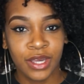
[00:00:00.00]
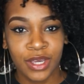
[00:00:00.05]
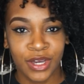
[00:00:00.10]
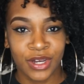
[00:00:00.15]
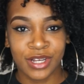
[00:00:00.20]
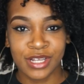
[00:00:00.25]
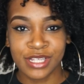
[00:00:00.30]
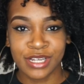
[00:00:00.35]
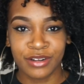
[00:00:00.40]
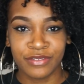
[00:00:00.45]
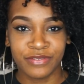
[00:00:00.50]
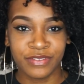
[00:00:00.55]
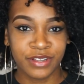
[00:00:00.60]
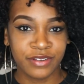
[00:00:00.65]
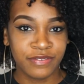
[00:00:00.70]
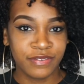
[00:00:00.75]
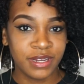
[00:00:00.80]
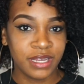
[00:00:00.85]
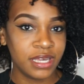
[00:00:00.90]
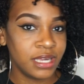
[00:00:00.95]
Gonna start
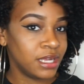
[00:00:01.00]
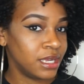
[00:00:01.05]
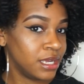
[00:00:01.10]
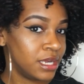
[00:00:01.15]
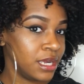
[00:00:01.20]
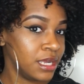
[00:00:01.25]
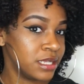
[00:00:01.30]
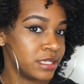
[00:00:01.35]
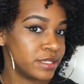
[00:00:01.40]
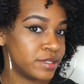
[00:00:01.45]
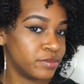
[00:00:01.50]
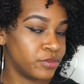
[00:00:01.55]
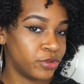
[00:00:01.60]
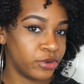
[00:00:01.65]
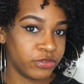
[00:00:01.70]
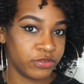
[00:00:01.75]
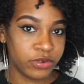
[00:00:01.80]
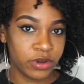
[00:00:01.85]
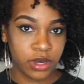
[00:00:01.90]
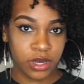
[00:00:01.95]
fluffing it, getting some
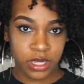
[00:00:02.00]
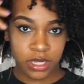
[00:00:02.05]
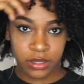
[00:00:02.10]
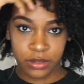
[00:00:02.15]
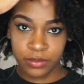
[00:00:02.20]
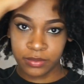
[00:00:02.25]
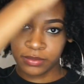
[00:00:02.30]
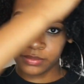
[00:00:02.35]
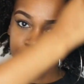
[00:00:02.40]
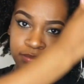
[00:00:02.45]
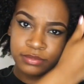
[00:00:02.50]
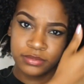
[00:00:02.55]
more volume.